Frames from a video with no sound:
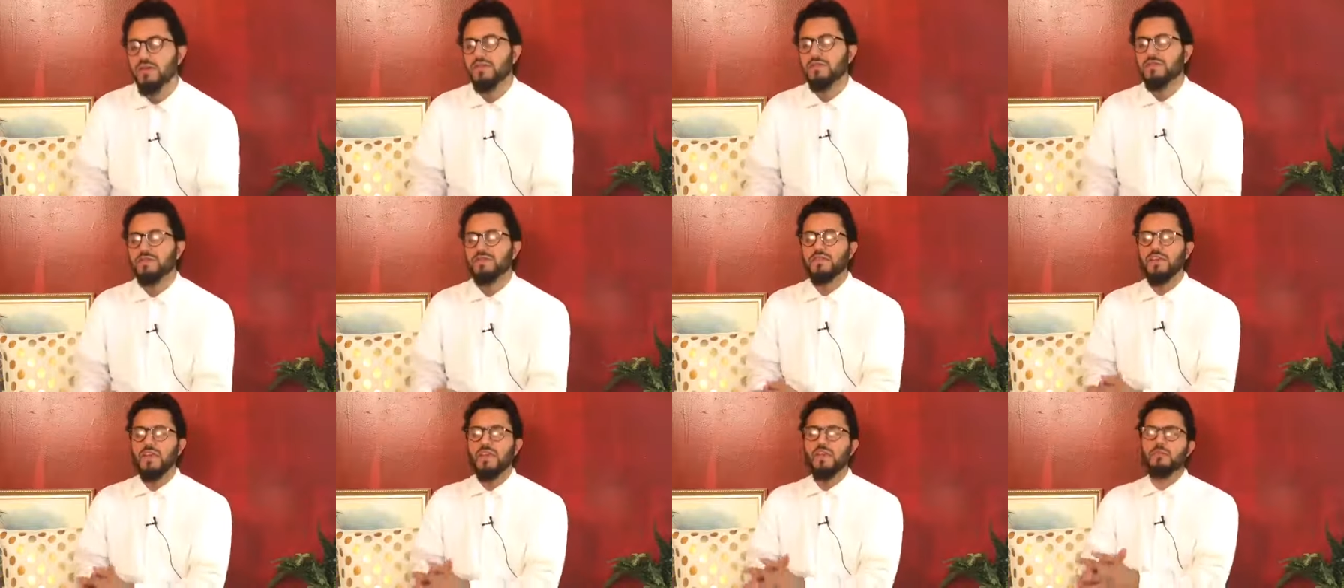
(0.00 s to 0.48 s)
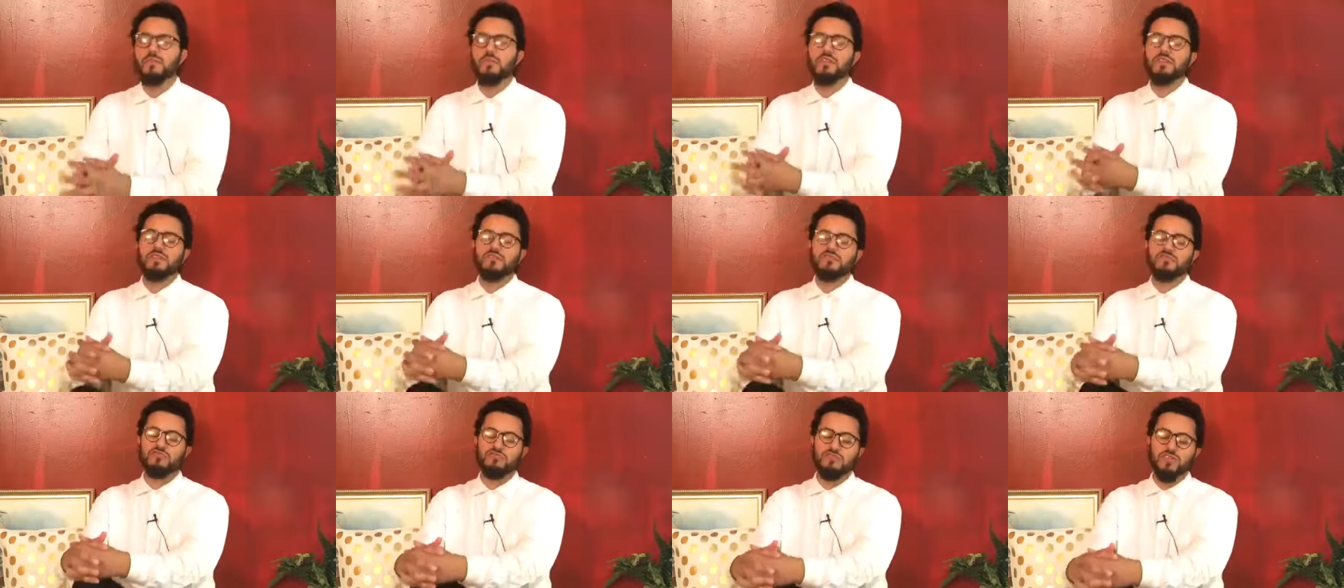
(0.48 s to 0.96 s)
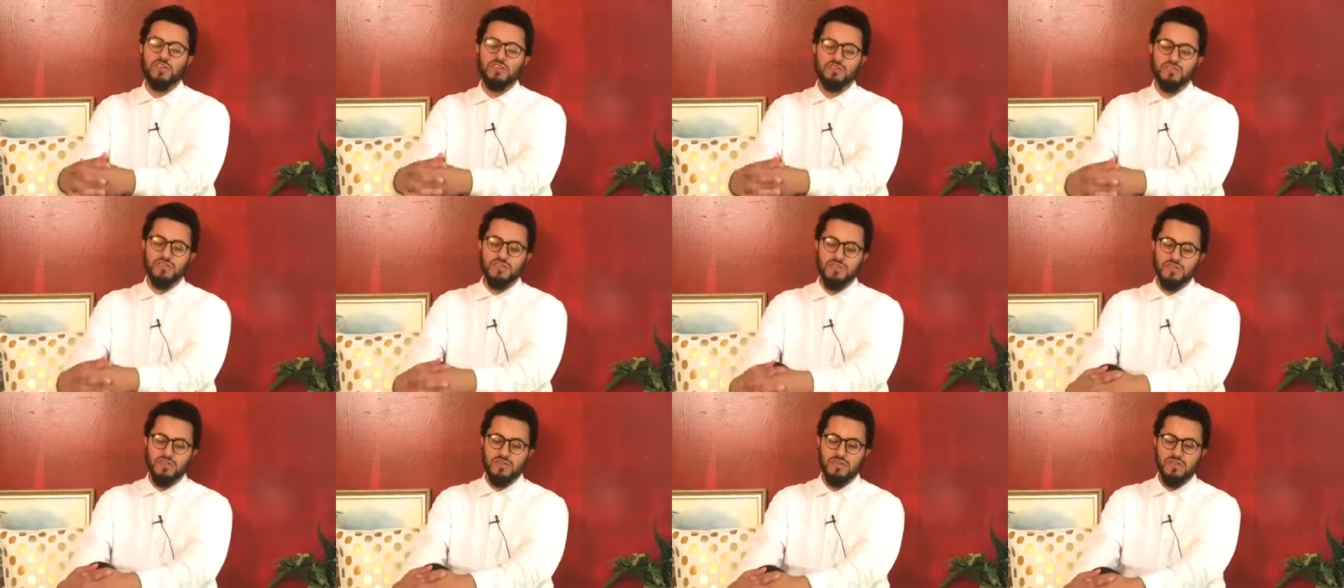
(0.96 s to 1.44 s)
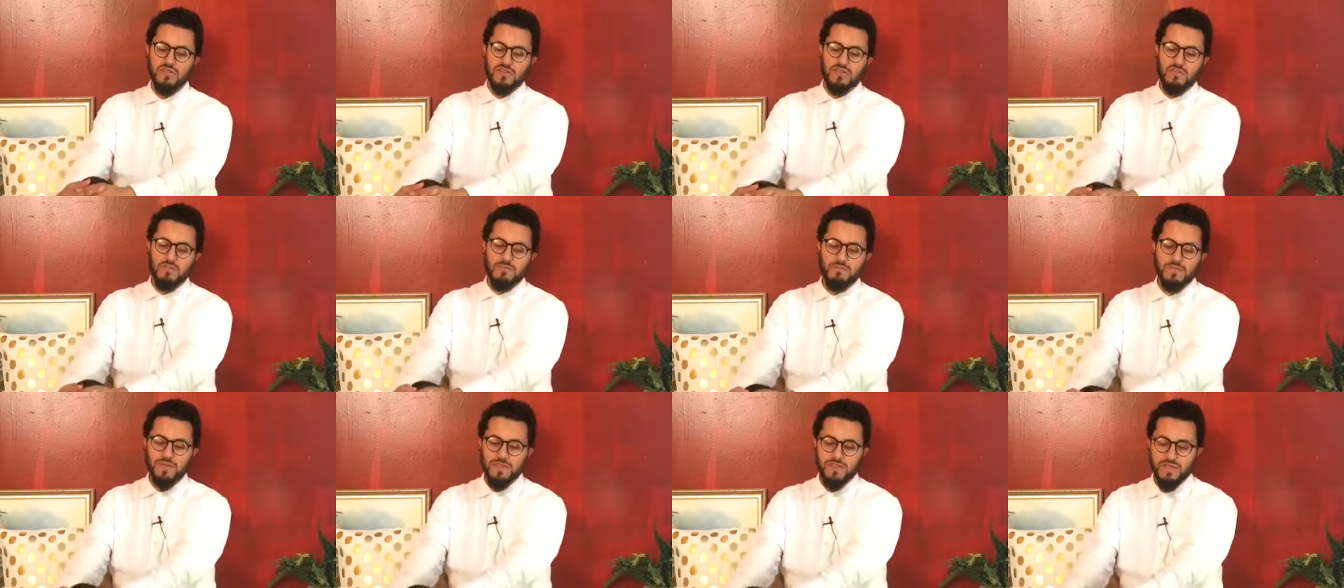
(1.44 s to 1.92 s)
Same construction
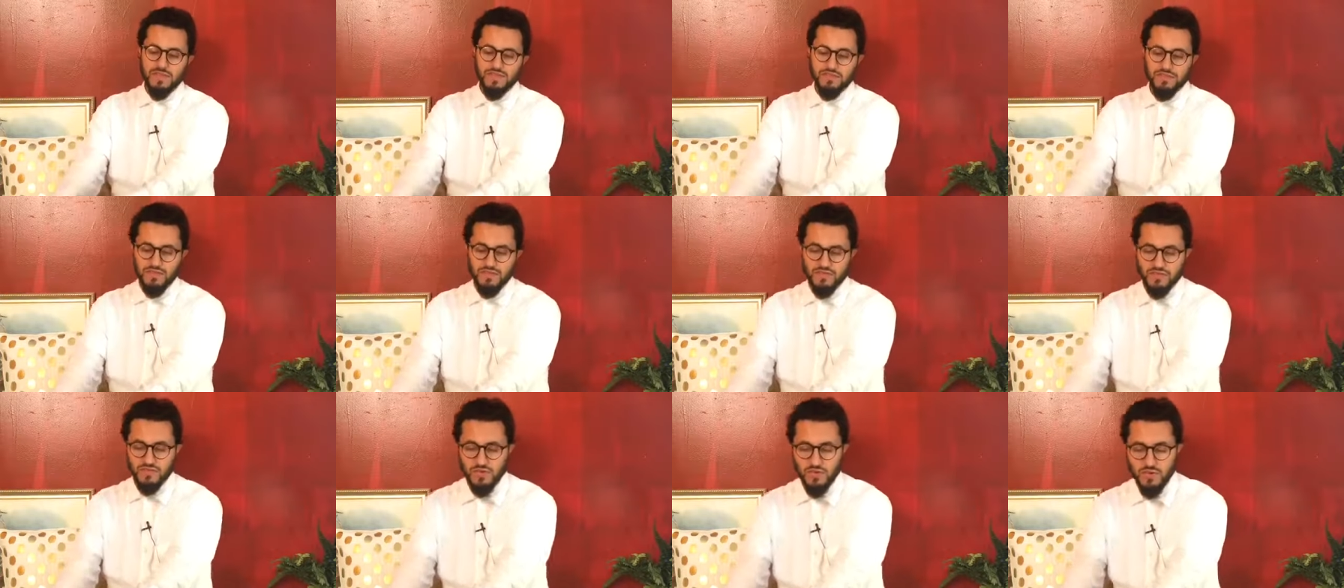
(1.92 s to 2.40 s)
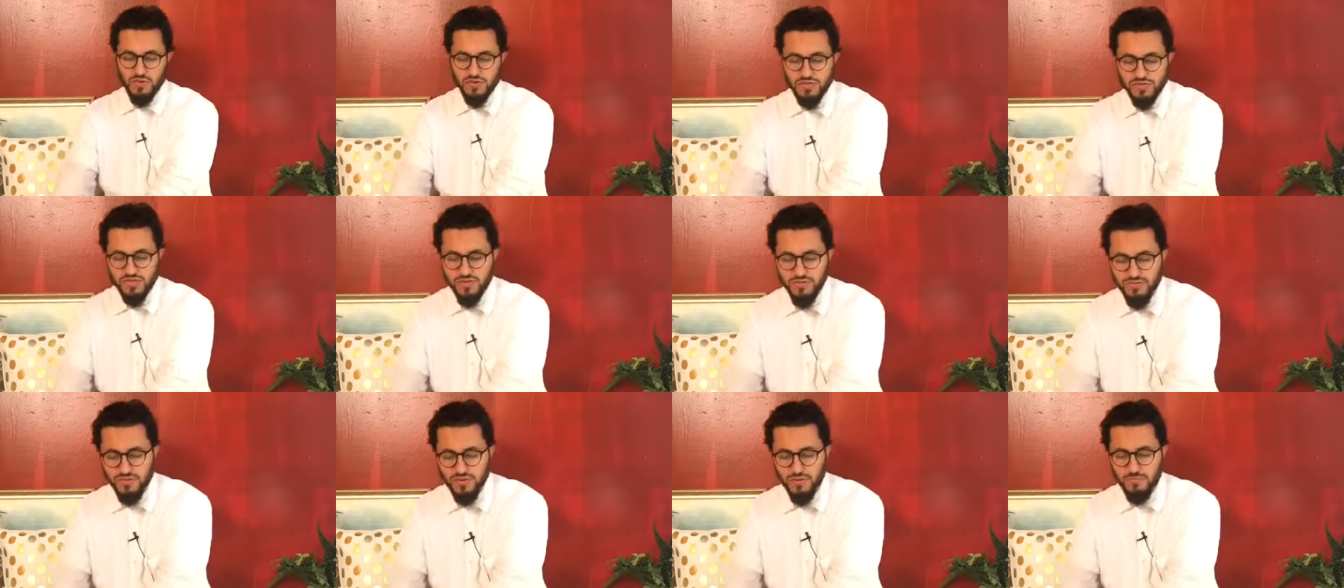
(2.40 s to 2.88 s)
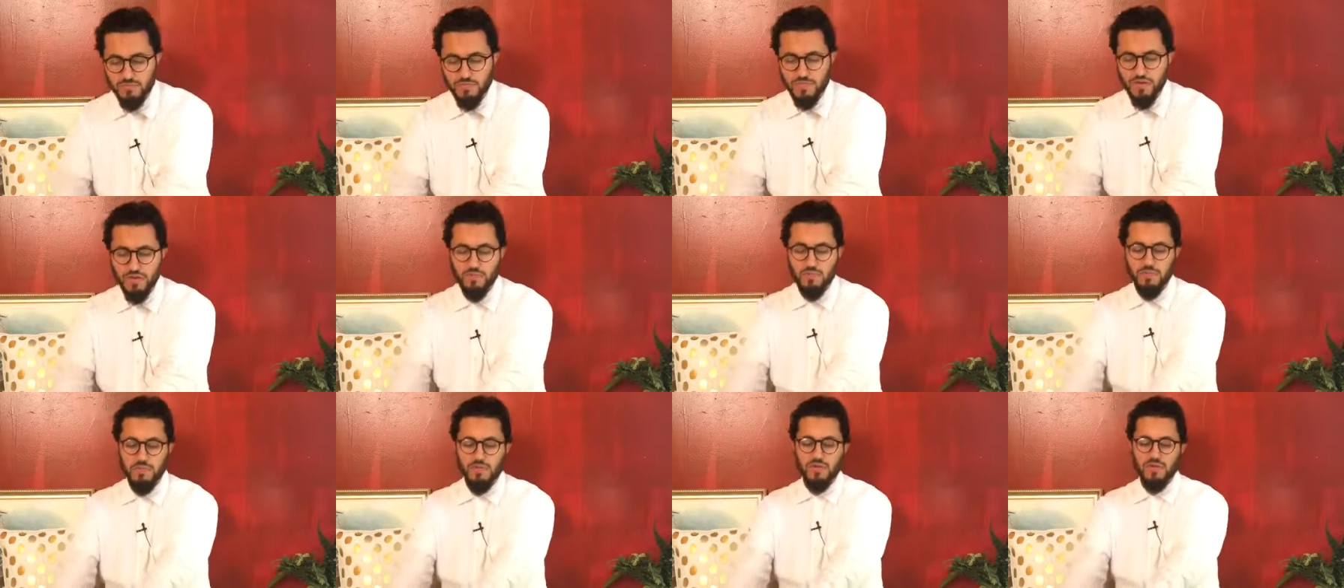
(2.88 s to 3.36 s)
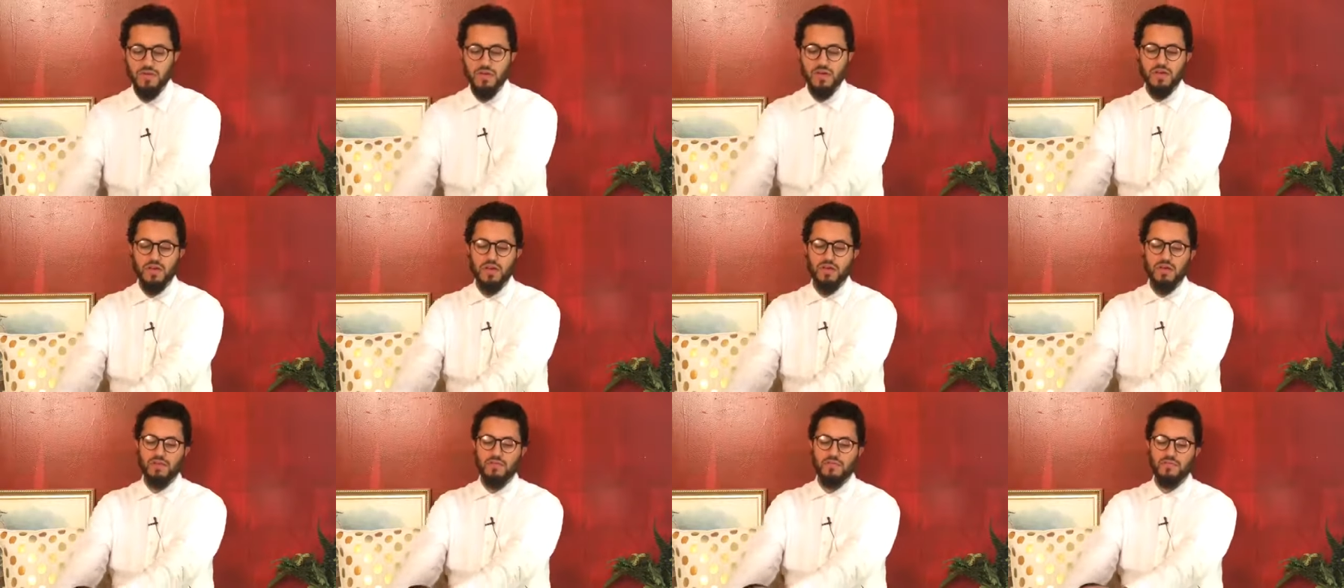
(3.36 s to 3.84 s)
but that the souls of the people
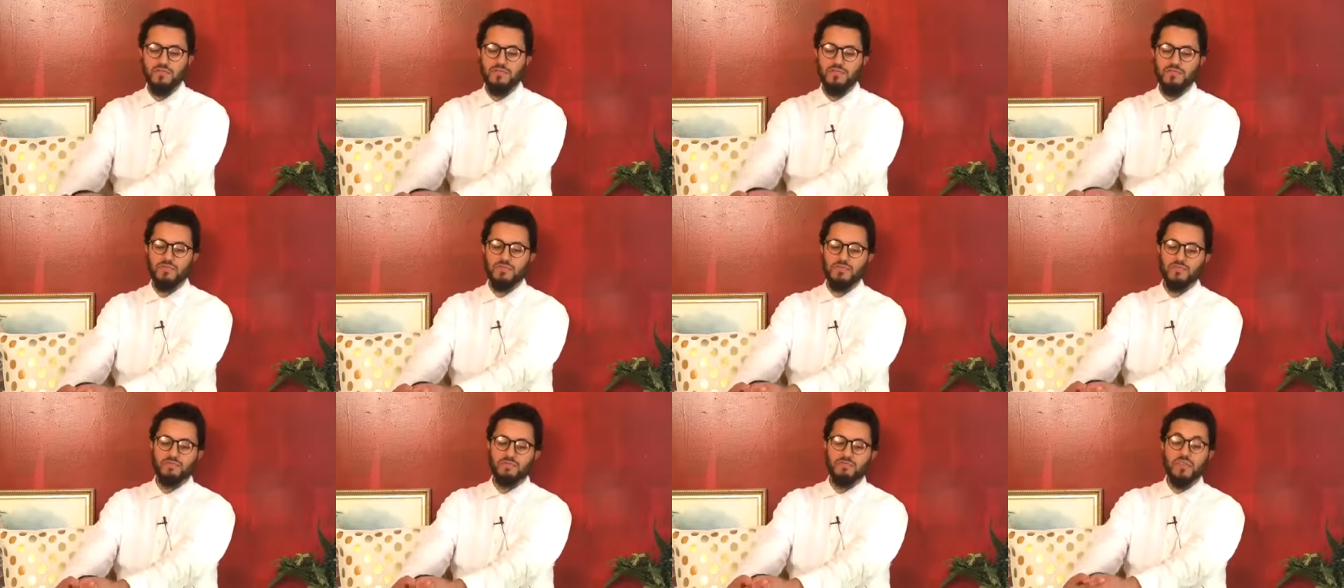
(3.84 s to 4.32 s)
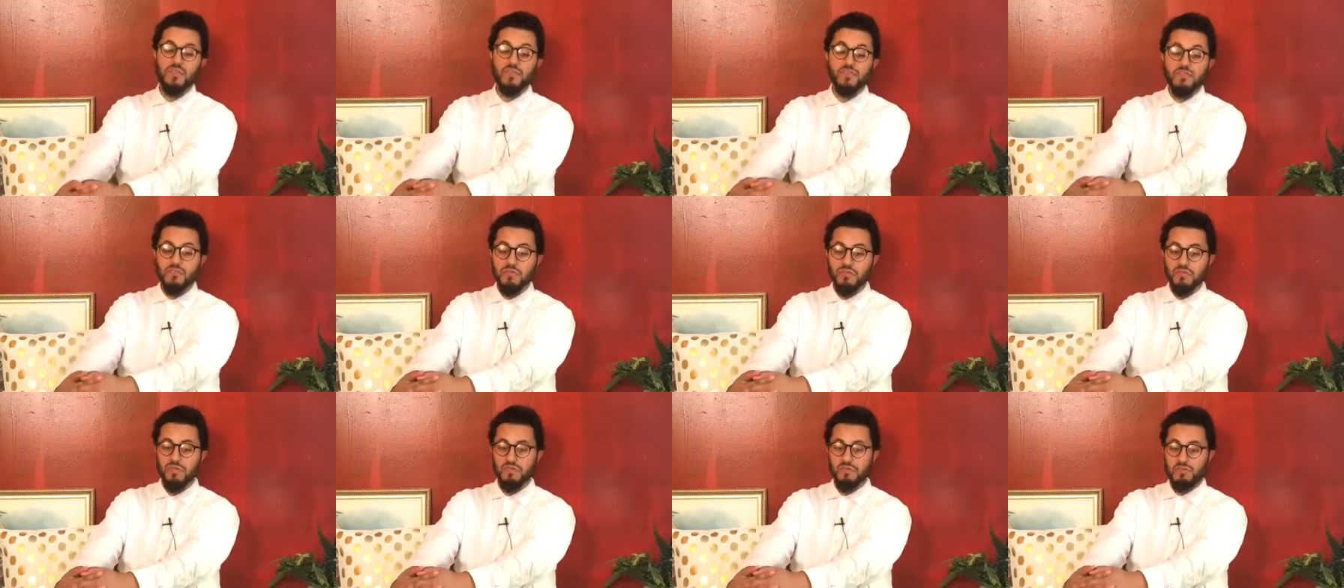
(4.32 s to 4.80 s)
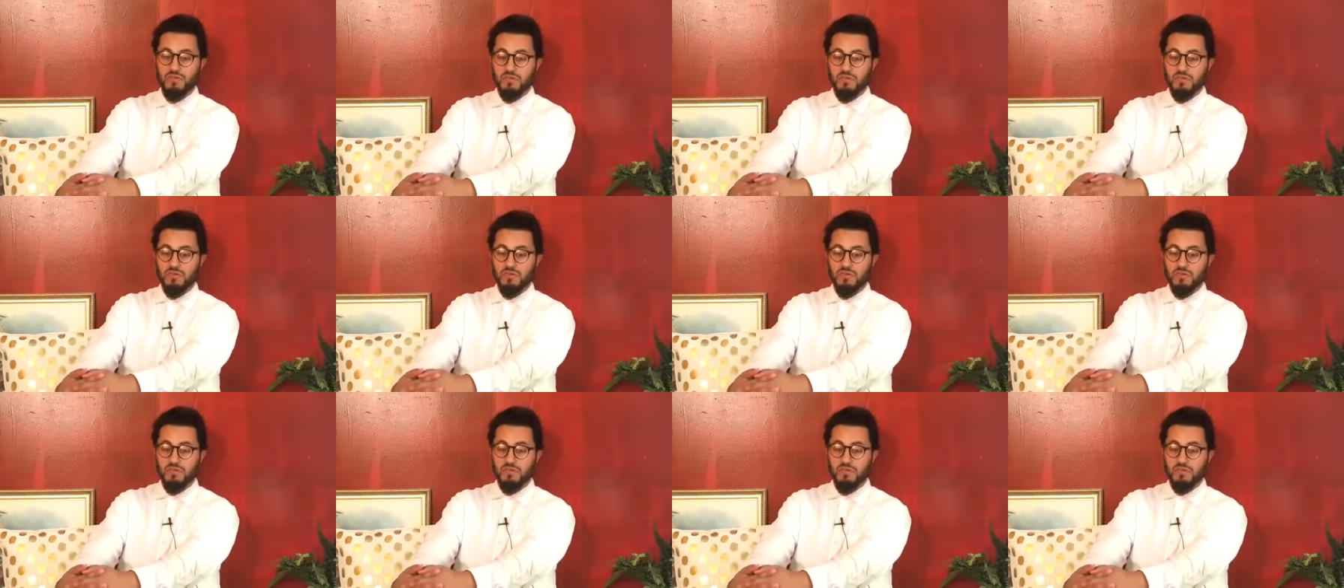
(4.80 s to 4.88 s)
of misery